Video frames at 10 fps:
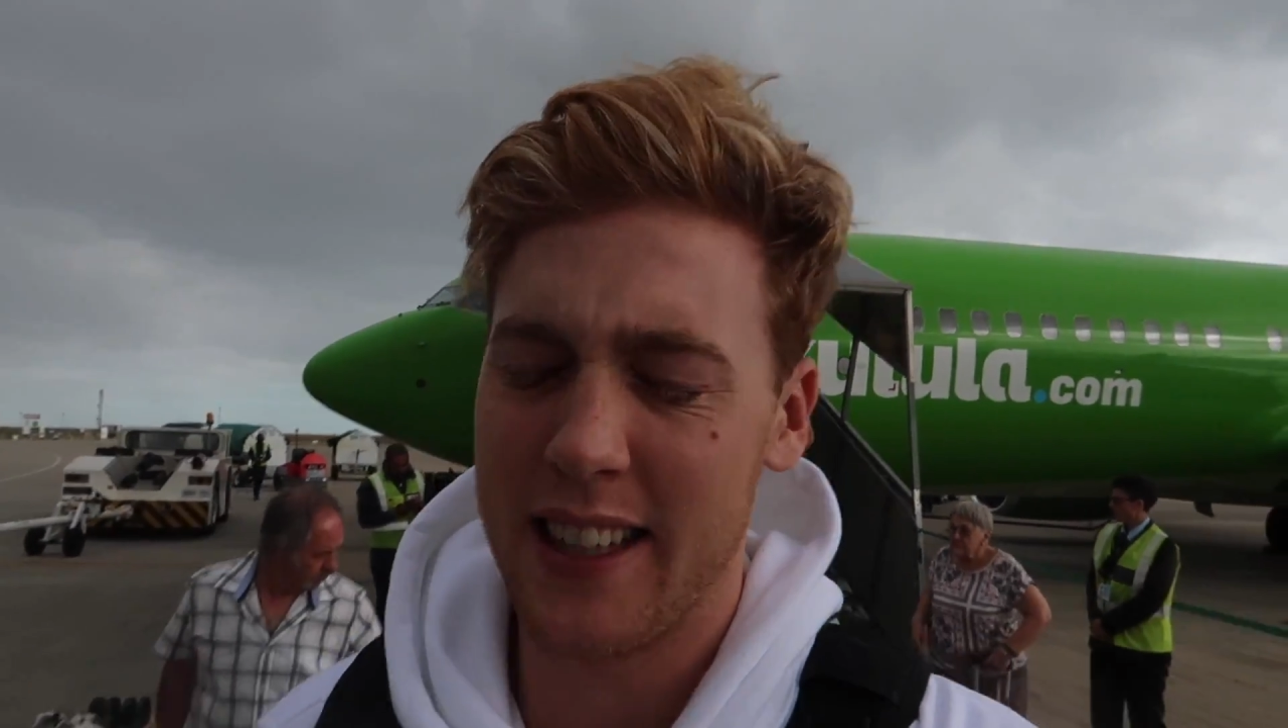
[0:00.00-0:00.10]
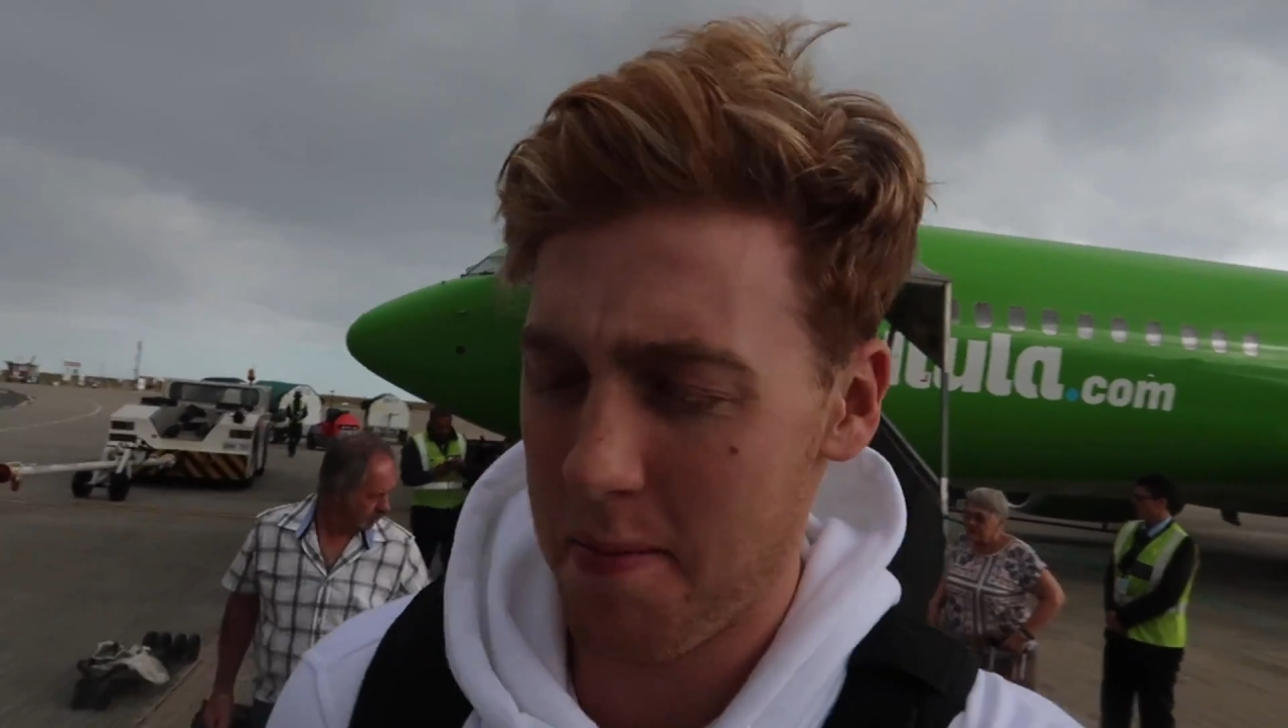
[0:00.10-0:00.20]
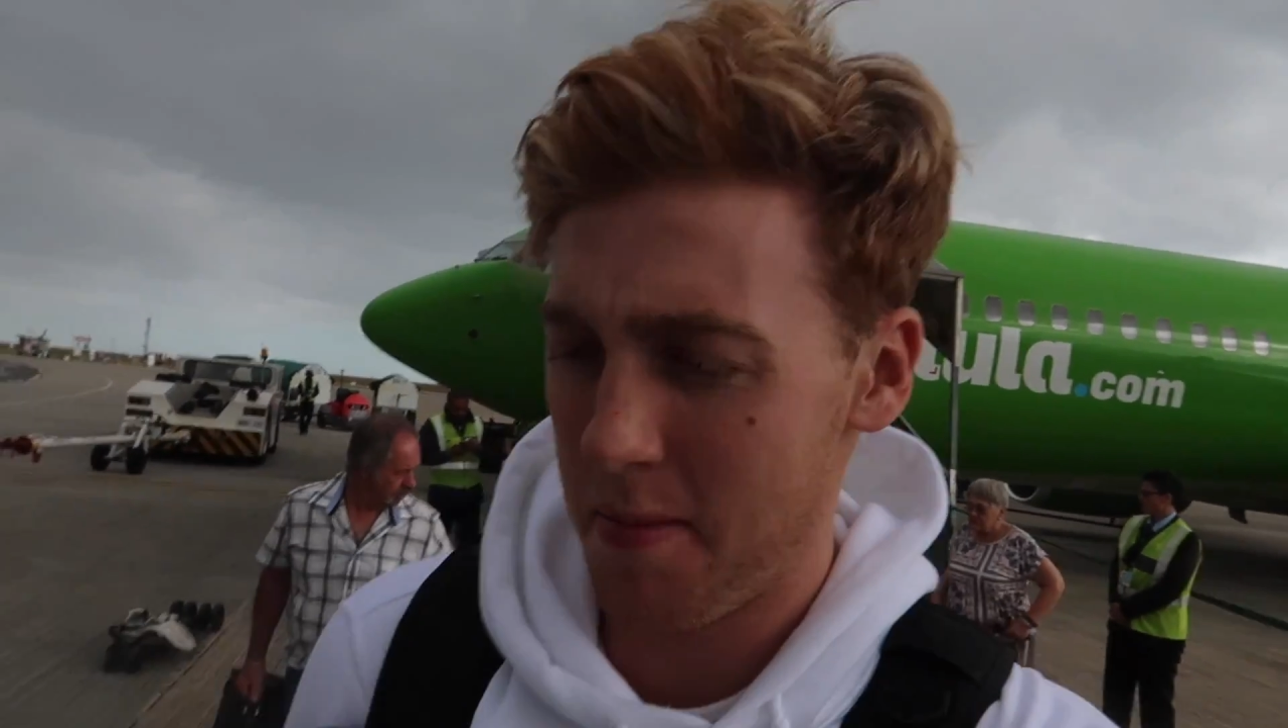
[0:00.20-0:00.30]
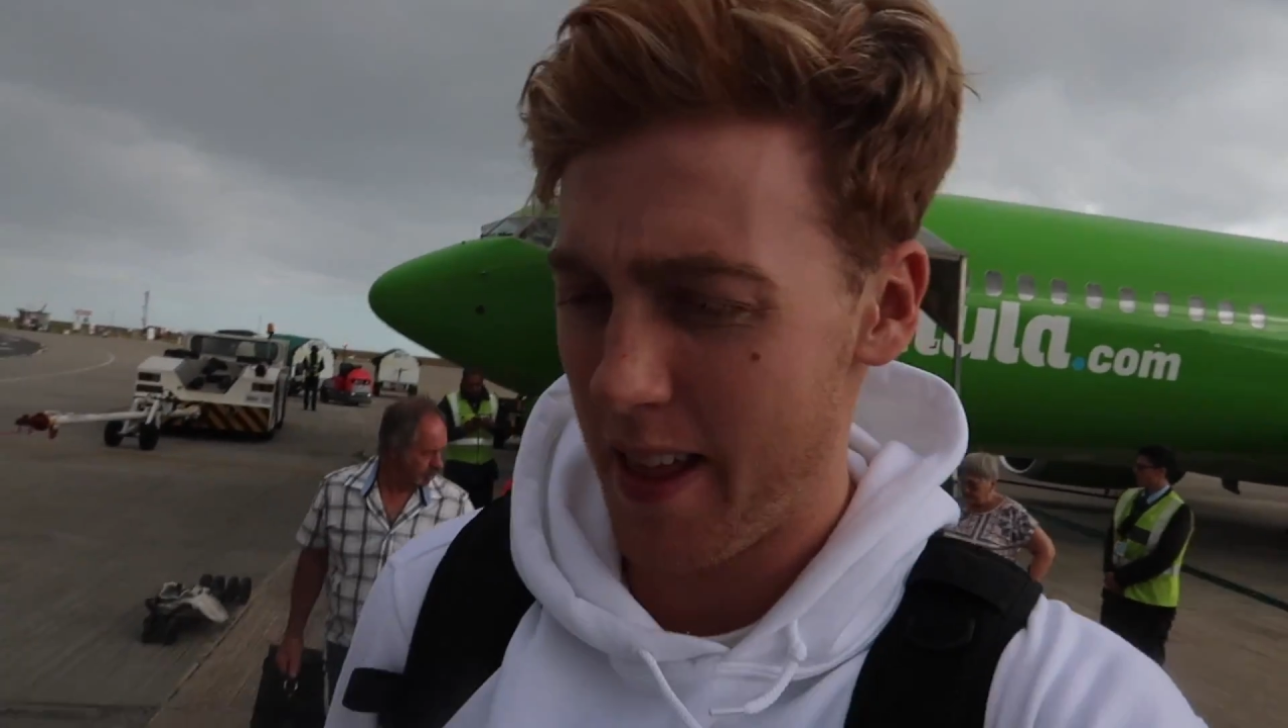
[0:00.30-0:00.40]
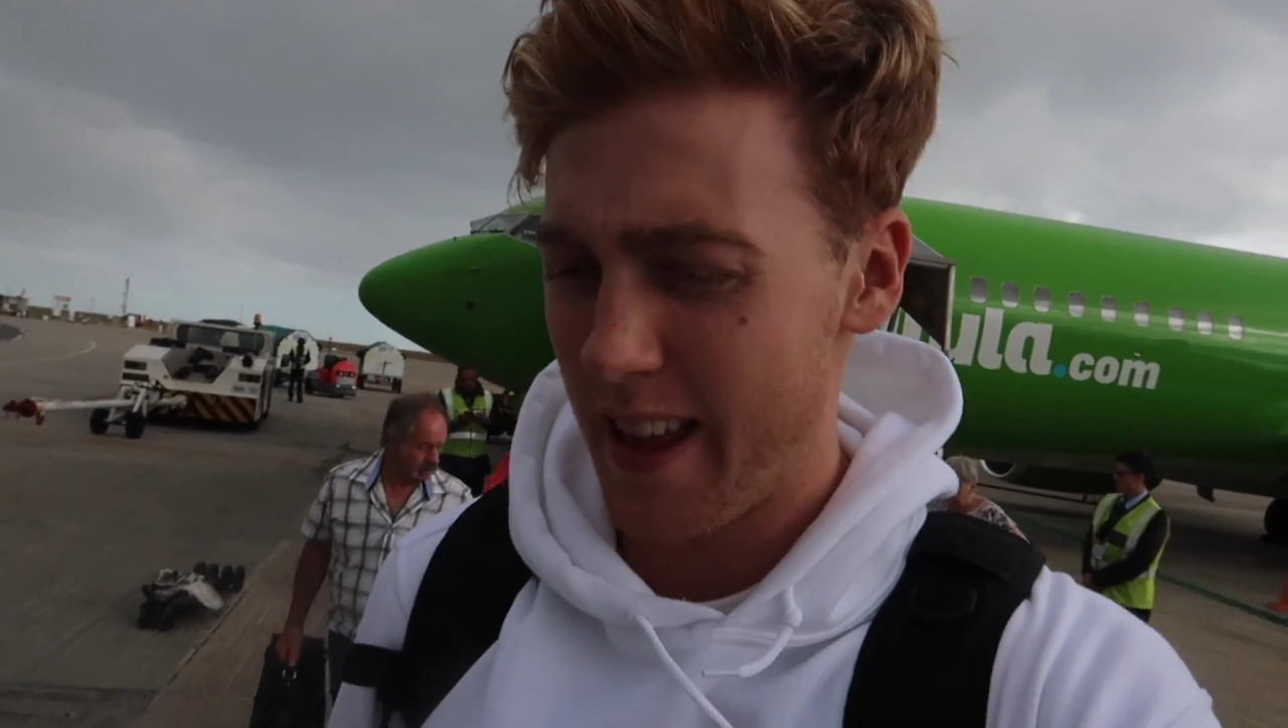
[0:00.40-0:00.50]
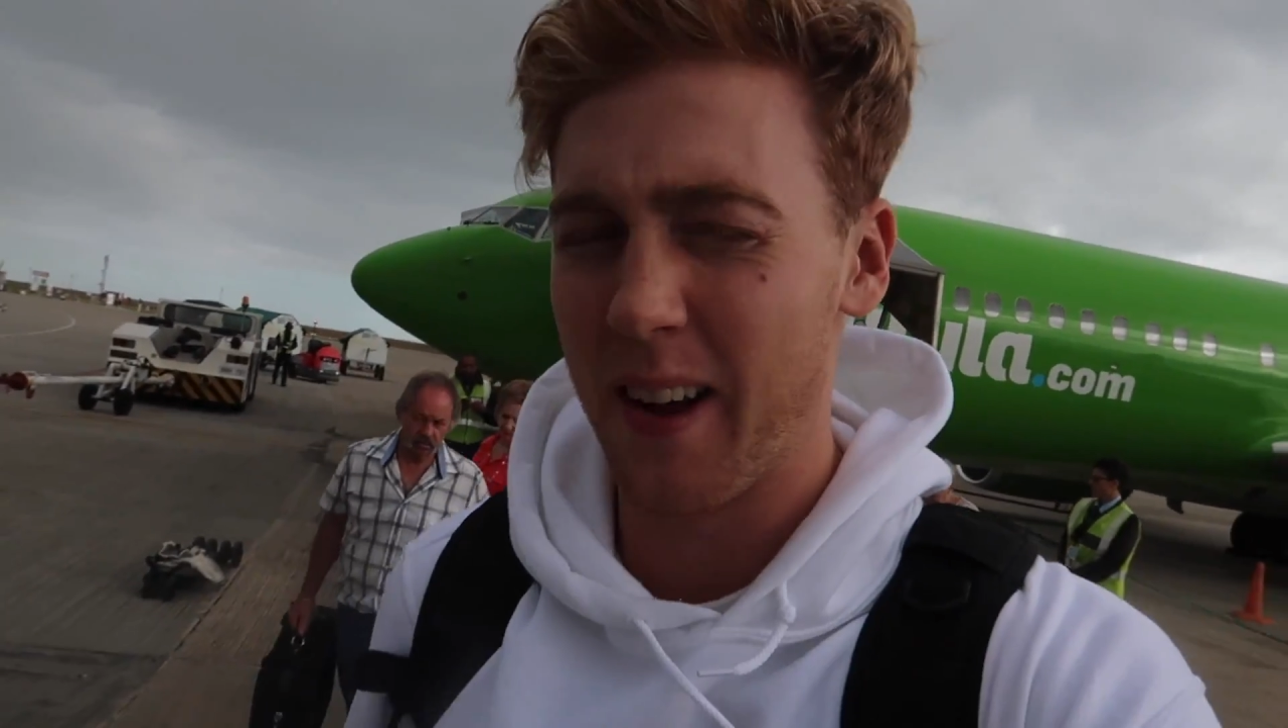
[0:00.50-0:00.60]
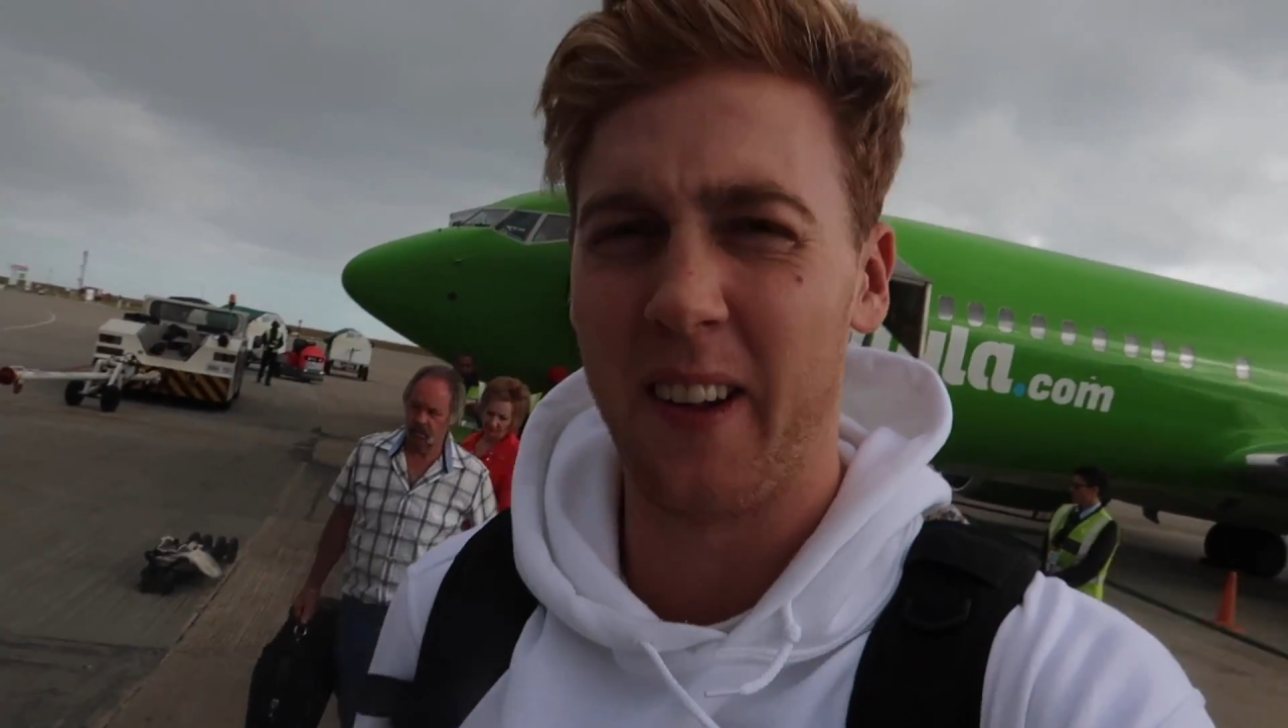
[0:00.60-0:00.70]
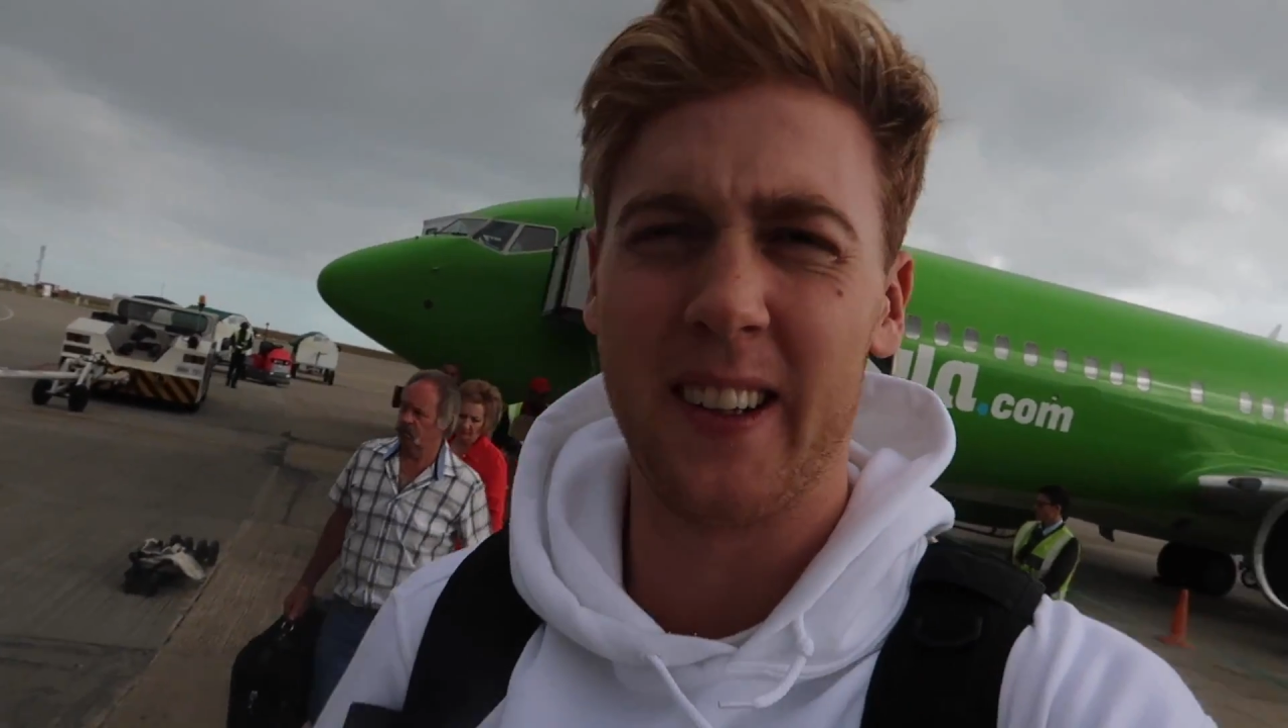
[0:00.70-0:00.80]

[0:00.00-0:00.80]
sun the